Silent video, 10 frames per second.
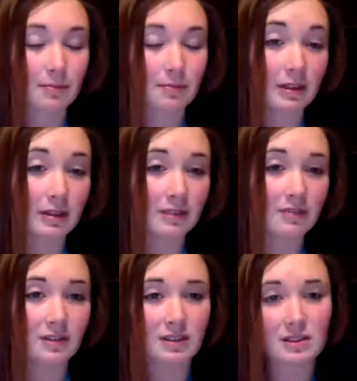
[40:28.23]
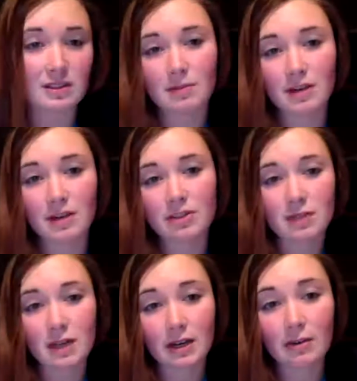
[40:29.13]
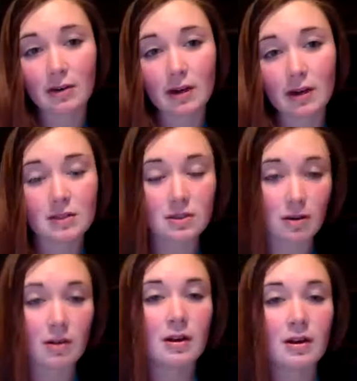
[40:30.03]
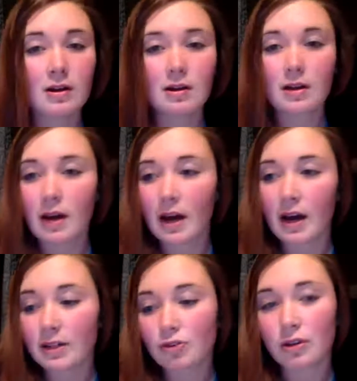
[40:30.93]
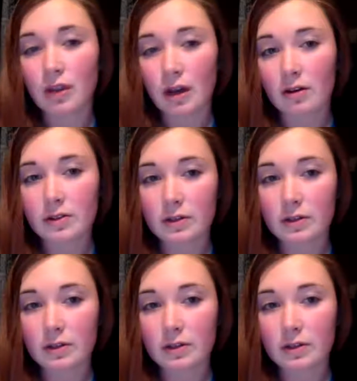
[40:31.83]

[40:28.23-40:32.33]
different than someone else would take away. So I enjoy that also.